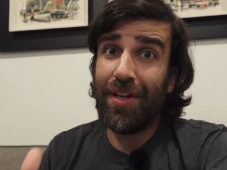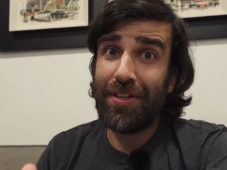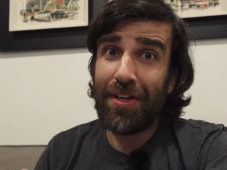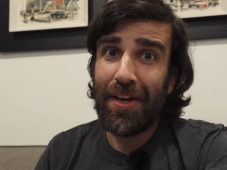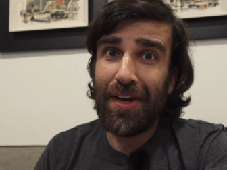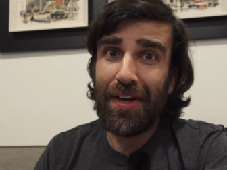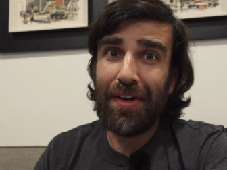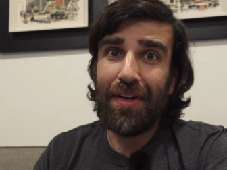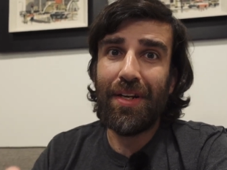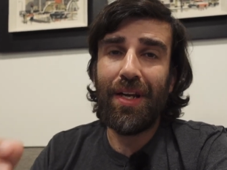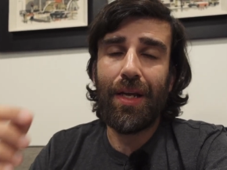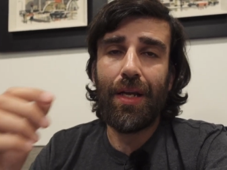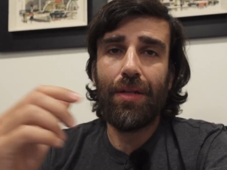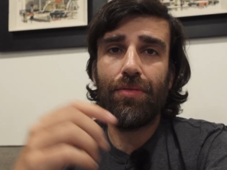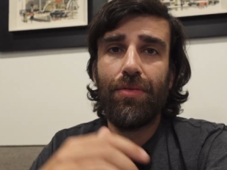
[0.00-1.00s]
very tired.
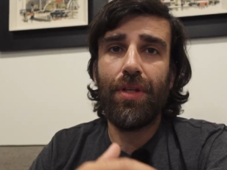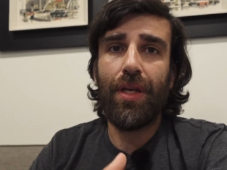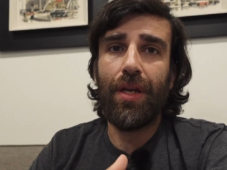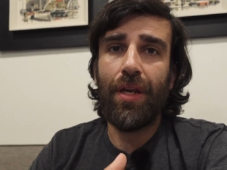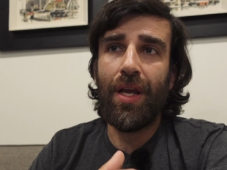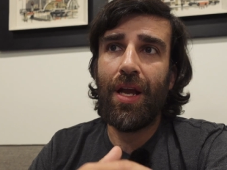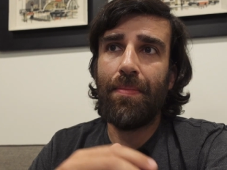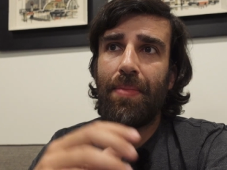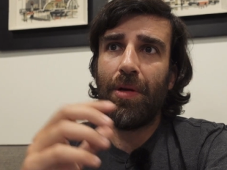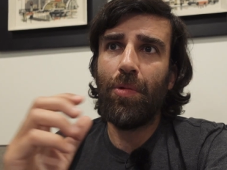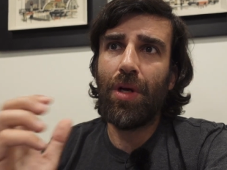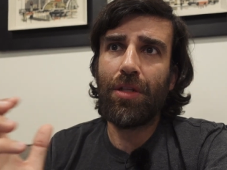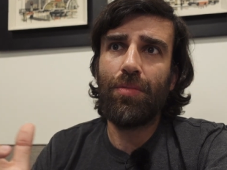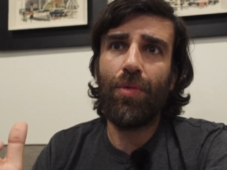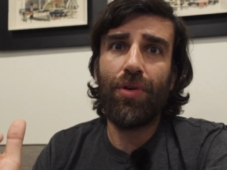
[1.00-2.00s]
I had to take a nap. I
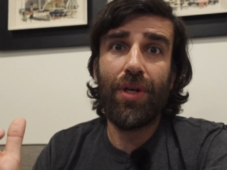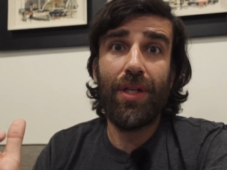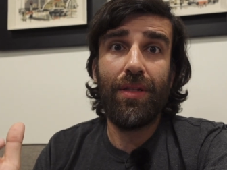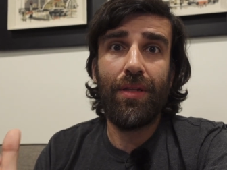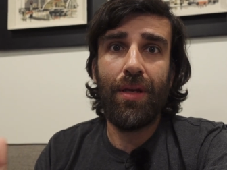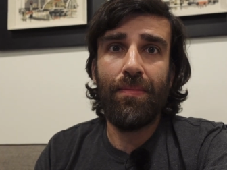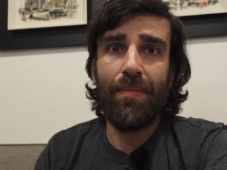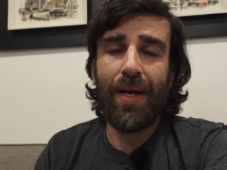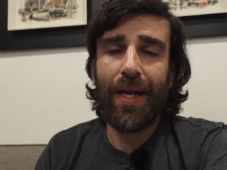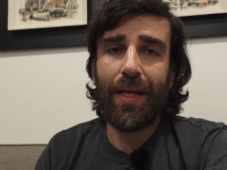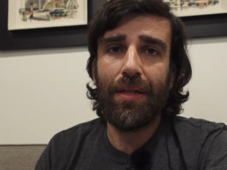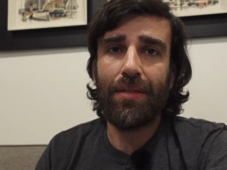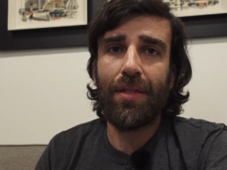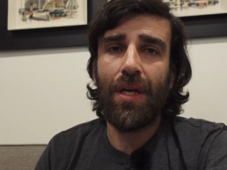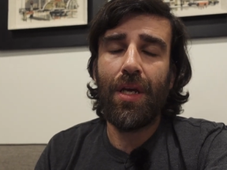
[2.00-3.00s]
walked more than 10
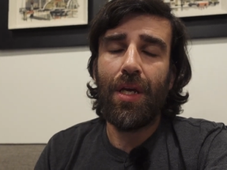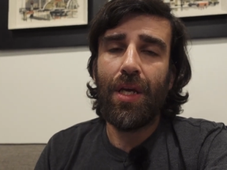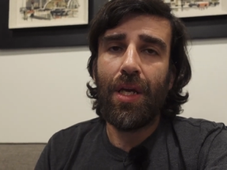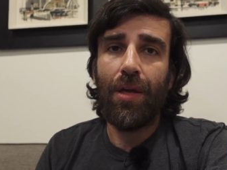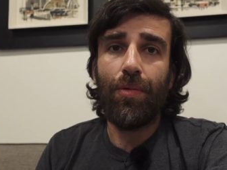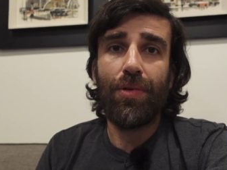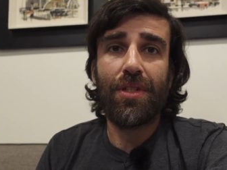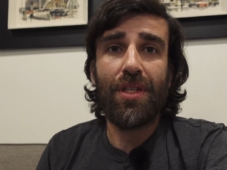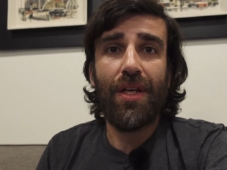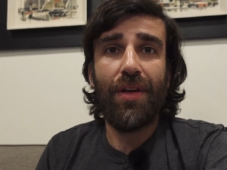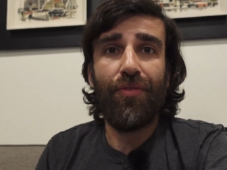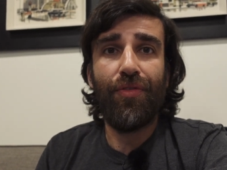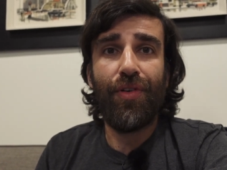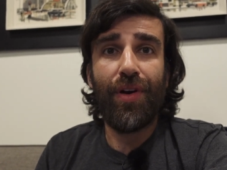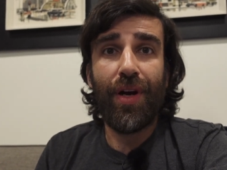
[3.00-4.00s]
miles. It was
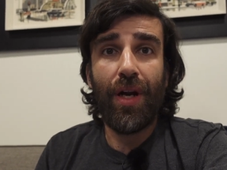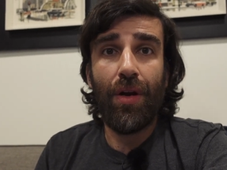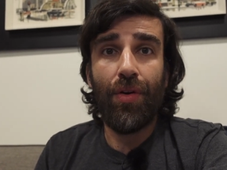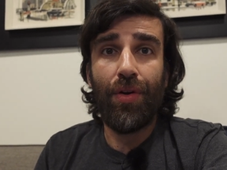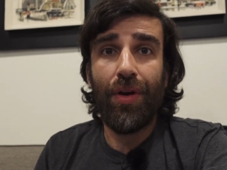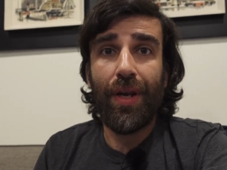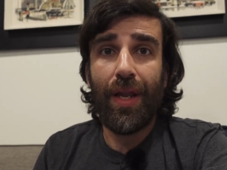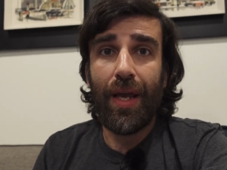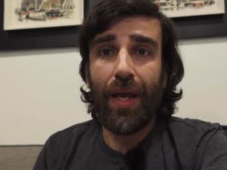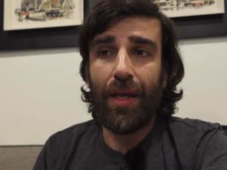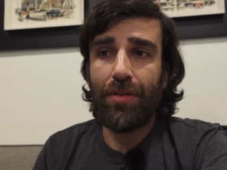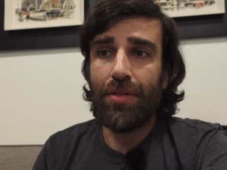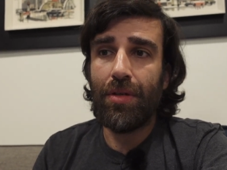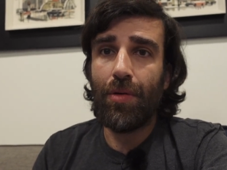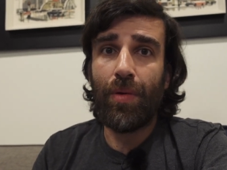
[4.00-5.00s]
a very long day.
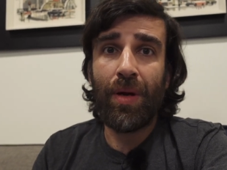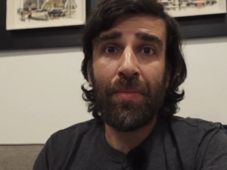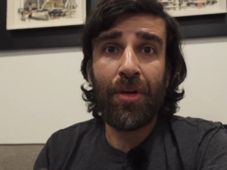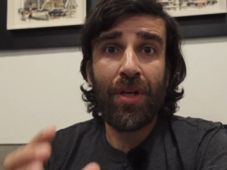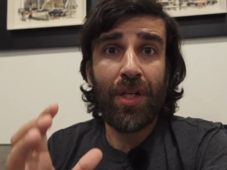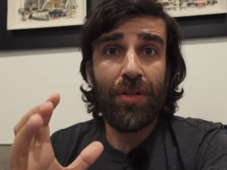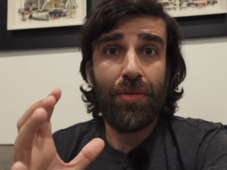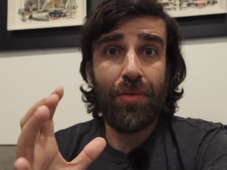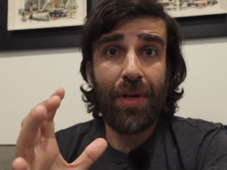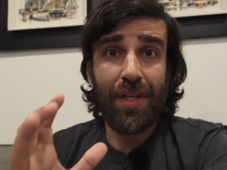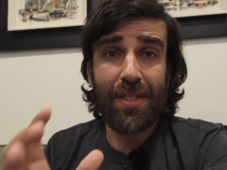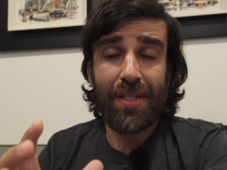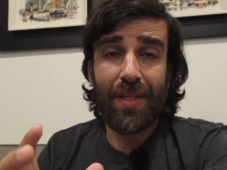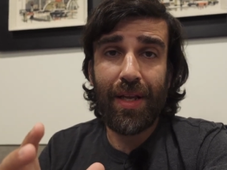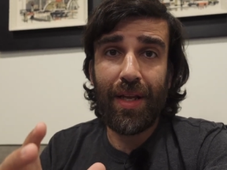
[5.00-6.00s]
So what I'm gonna do
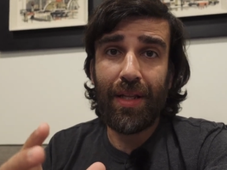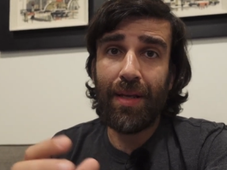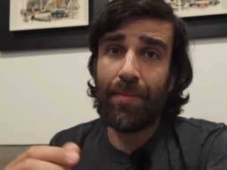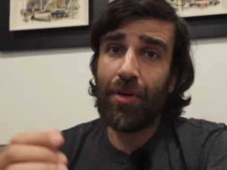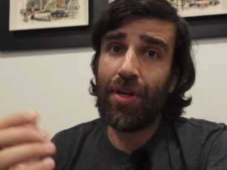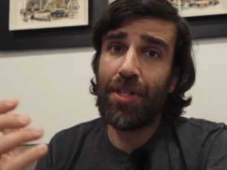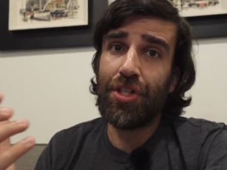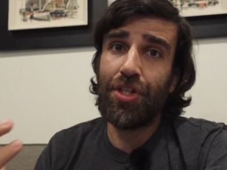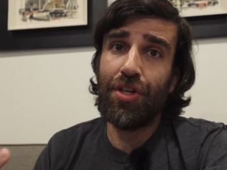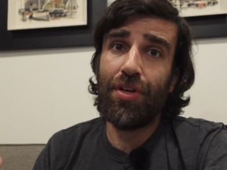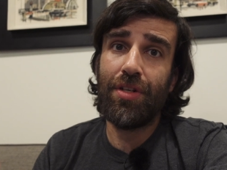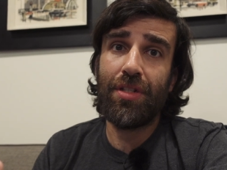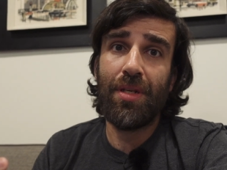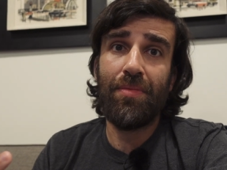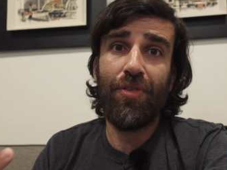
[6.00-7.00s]
instead, I'm gonna
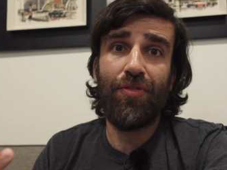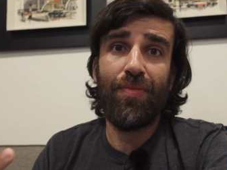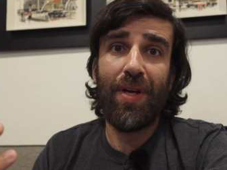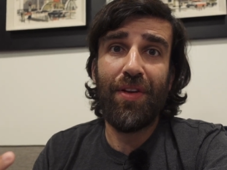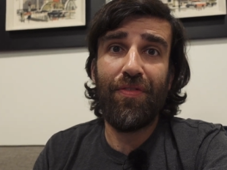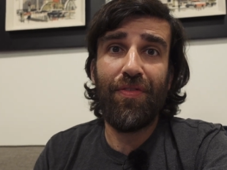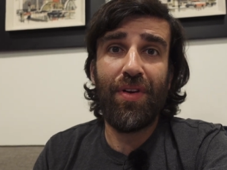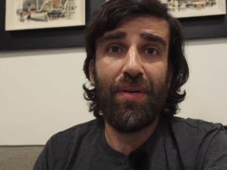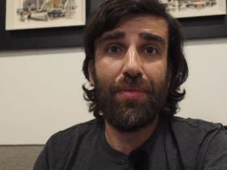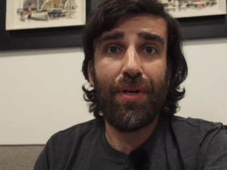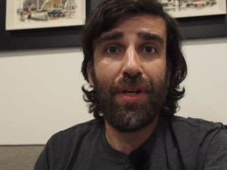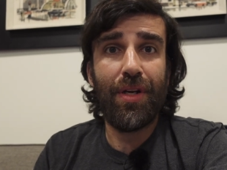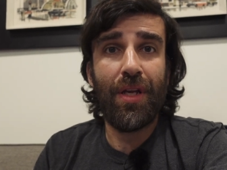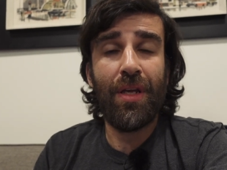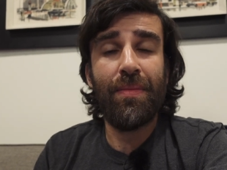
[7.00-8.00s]
share some of my
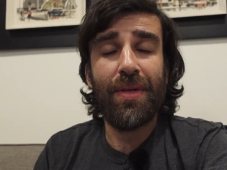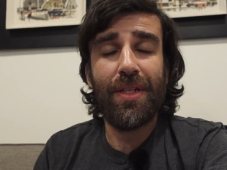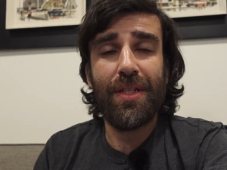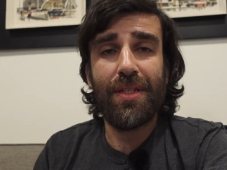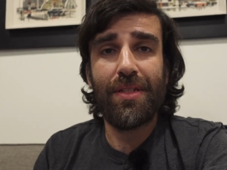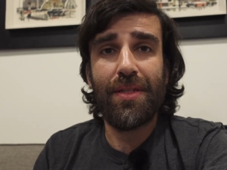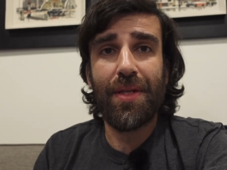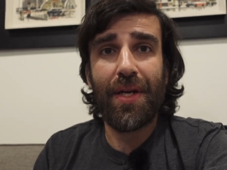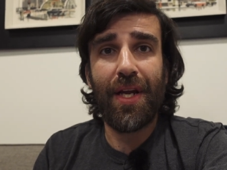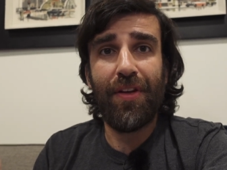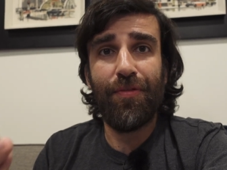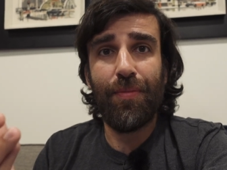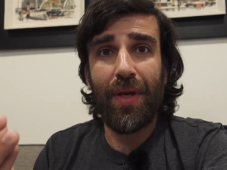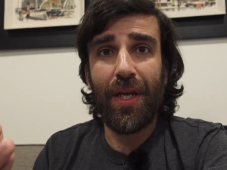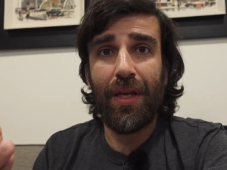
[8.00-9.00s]
favorite images that
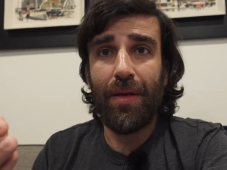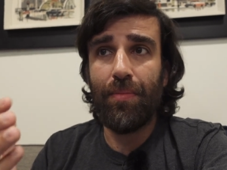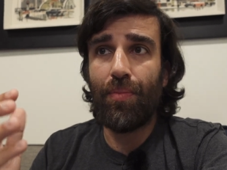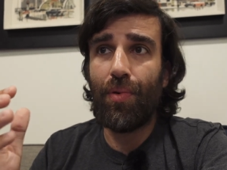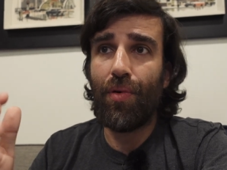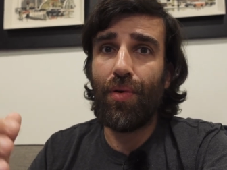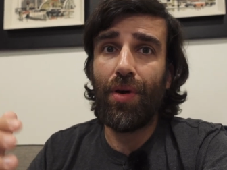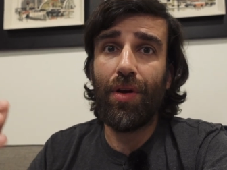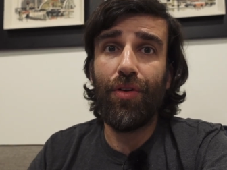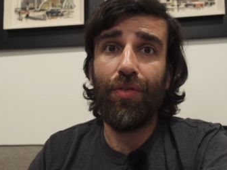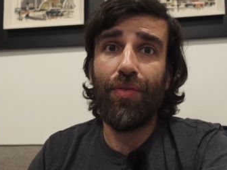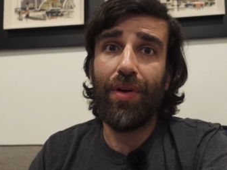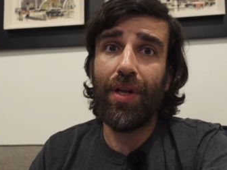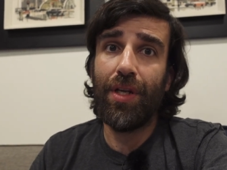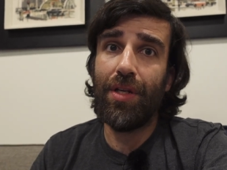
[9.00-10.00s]
I've made in Portland
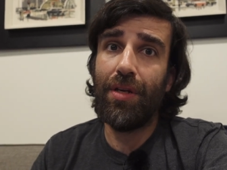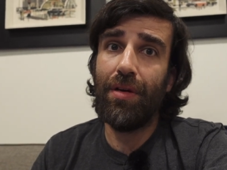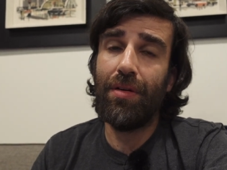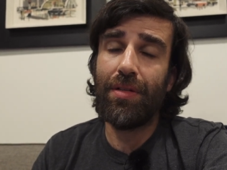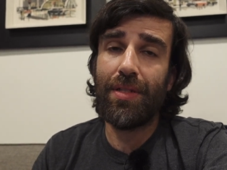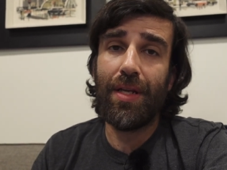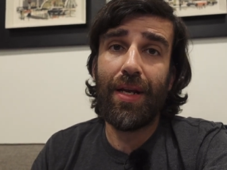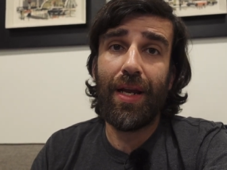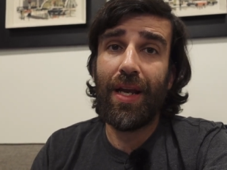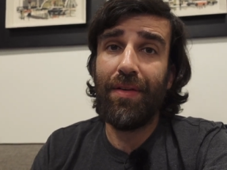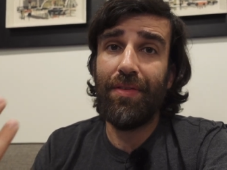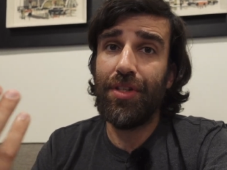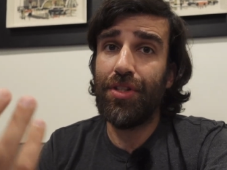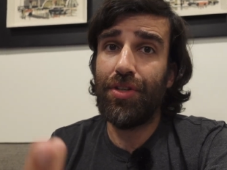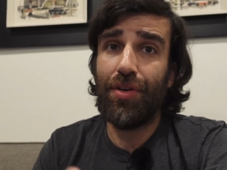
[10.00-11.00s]
over the years that I
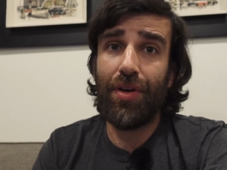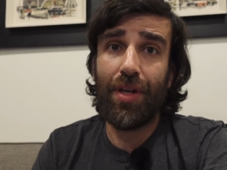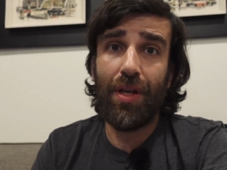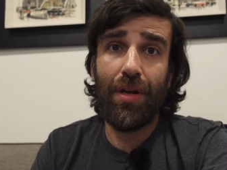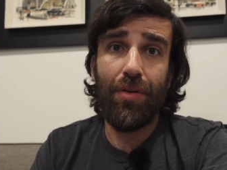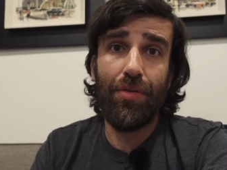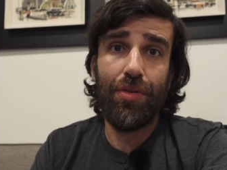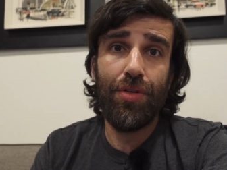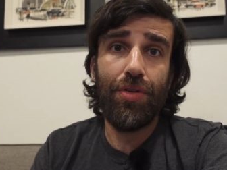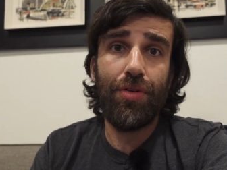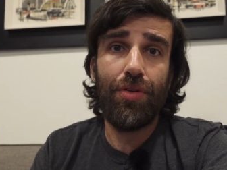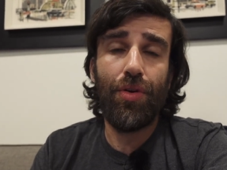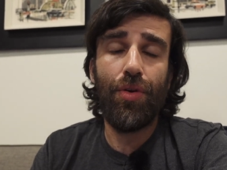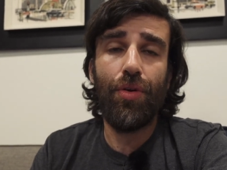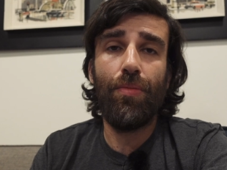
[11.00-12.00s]
haven't shared here on
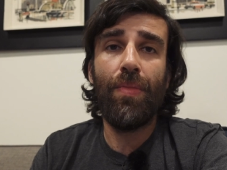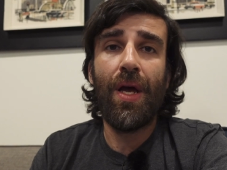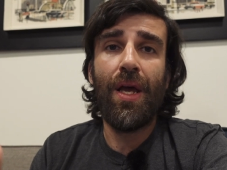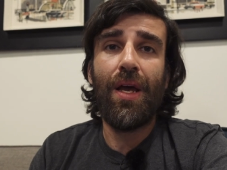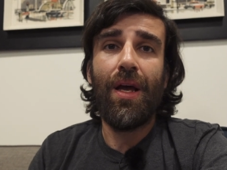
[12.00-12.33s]
YouTube.